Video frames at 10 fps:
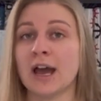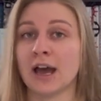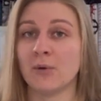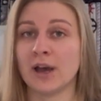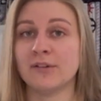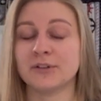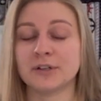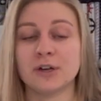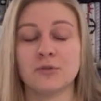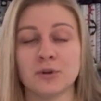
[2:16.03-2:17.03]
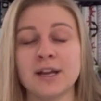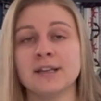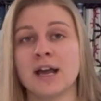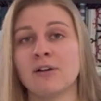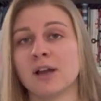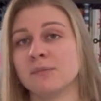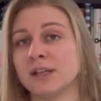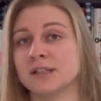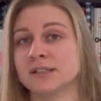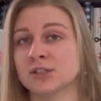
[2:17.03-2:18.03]
However, right now I'm
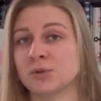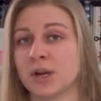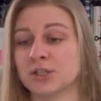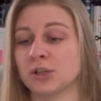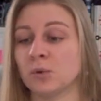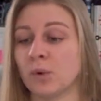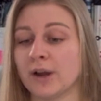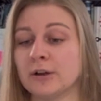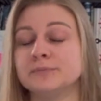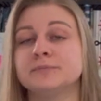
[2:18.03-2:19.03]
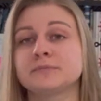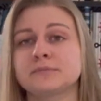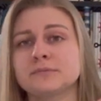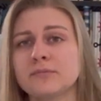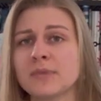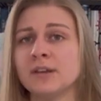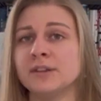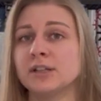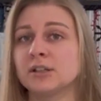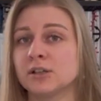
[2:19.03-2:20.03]
in a situation where
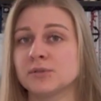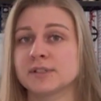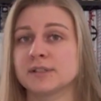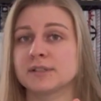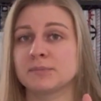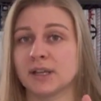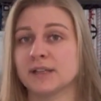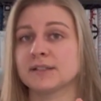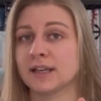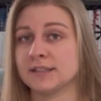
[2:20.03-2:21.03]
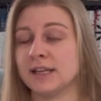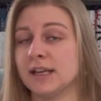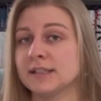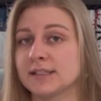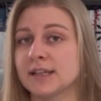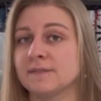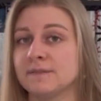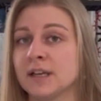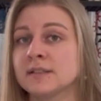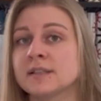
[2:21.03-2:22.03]
the closest place I can take it to get
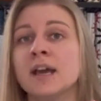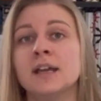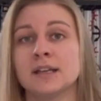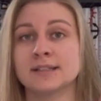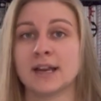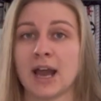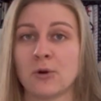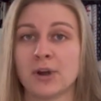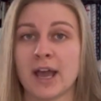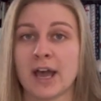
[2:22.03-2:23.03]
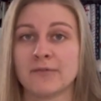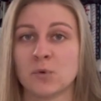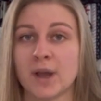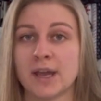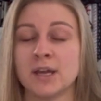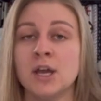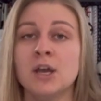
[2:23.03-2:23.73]
fixed is an hour and a half away.